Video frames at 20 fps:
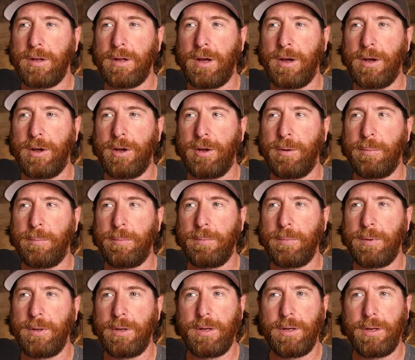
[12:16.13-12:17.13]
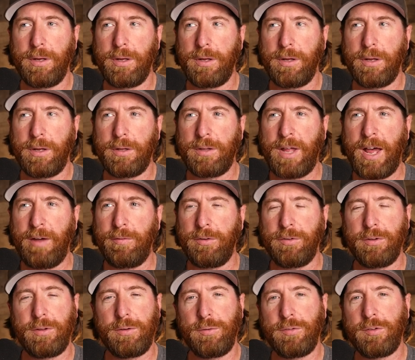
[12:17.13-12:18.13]

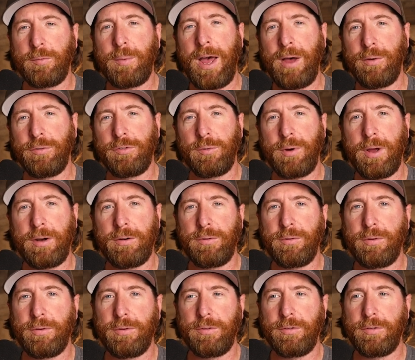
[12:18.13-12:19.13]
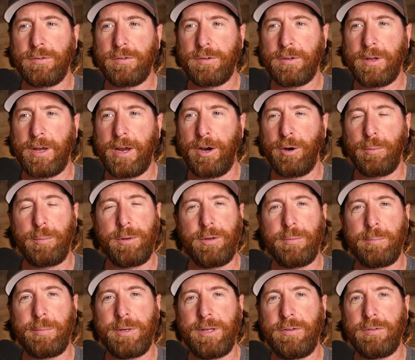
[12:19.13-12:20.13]
Obviously there's some house rentals,
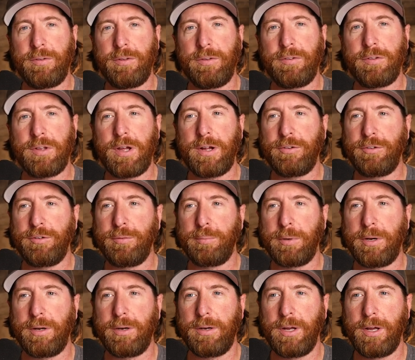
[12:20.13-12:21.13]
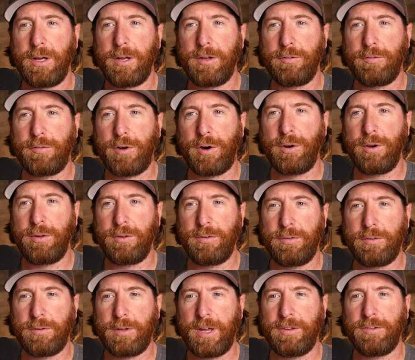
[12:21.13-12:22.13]
Airbnbs and such, but as far
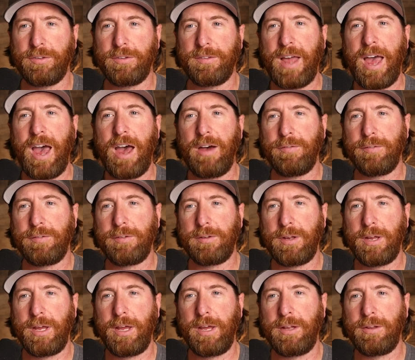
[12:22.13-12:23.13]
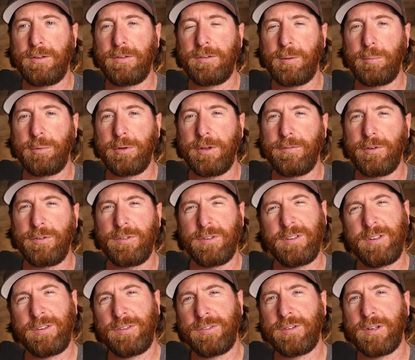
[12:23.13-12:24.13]
as like staffed inns, I believe there's at
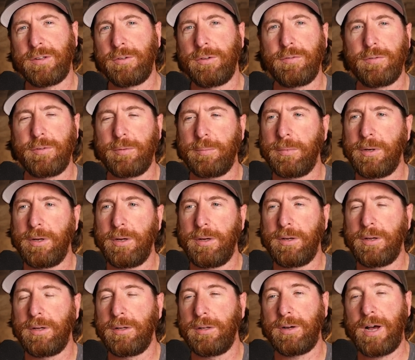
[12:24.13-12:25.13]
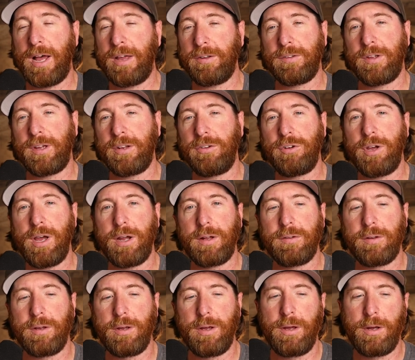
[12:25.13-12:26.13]
least 6 of them the last I
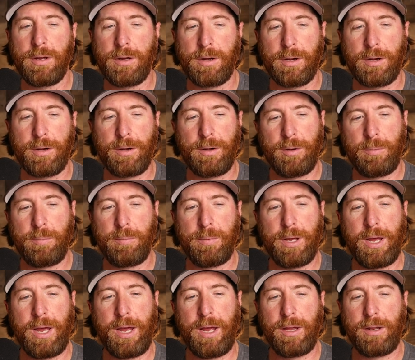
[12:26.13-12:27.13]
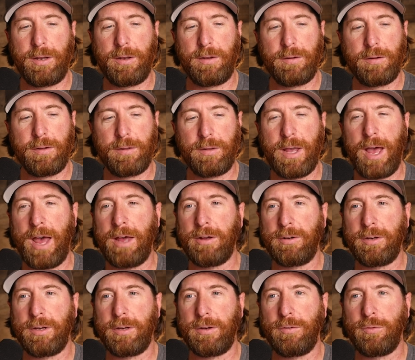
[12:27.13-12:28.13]
checked. And the
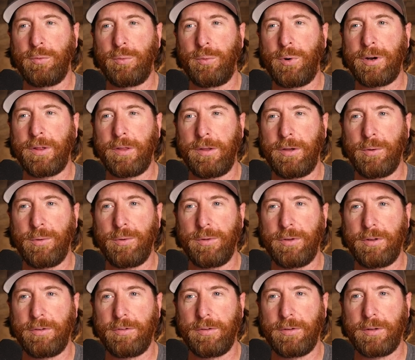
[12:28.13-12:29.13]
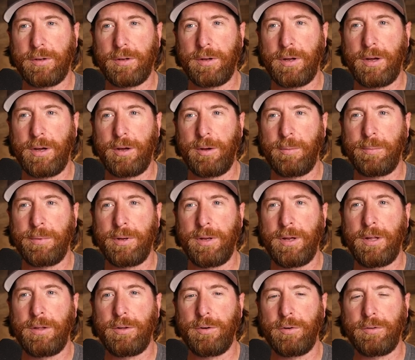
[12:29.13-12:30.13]
Island Inn is one of the oldest.
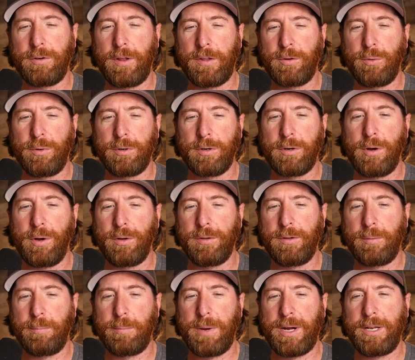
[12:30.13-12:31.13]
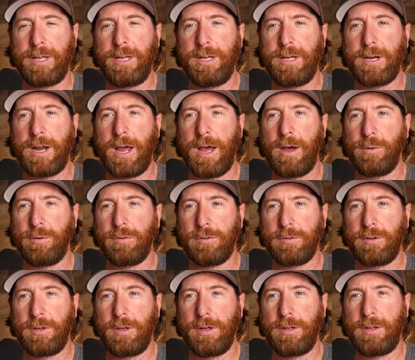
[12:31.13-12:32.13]
There's another one called the Monhegan
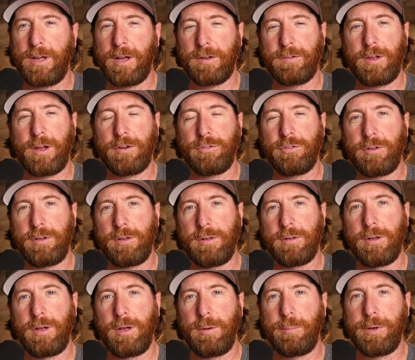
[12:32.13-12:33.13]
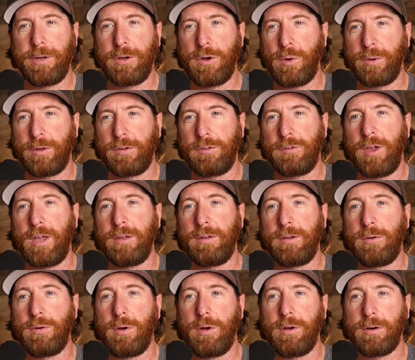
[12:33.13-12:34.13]
House. That's actually been going slightly
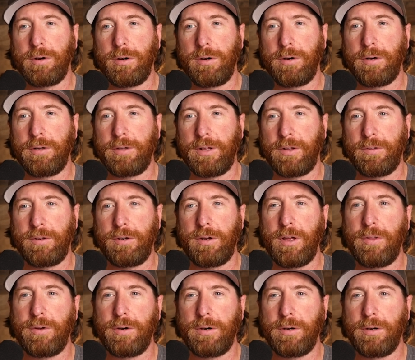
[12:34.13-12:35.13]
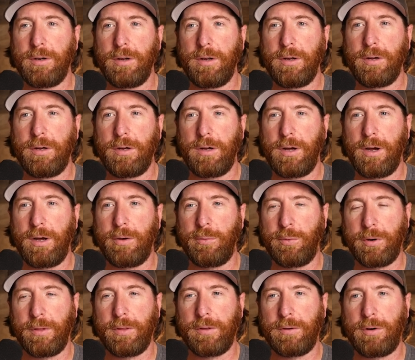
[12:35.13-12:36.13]
longer. That's another
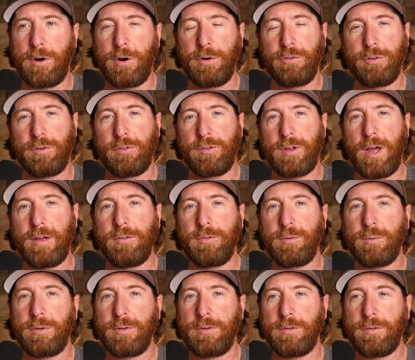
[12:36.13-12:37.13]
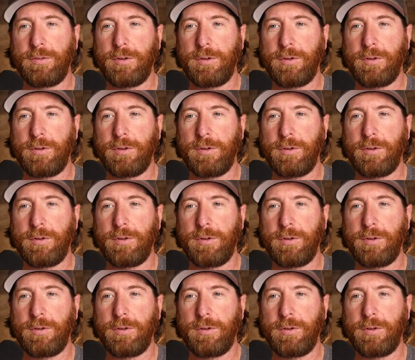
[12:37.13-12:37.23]
one of the larger sized ones.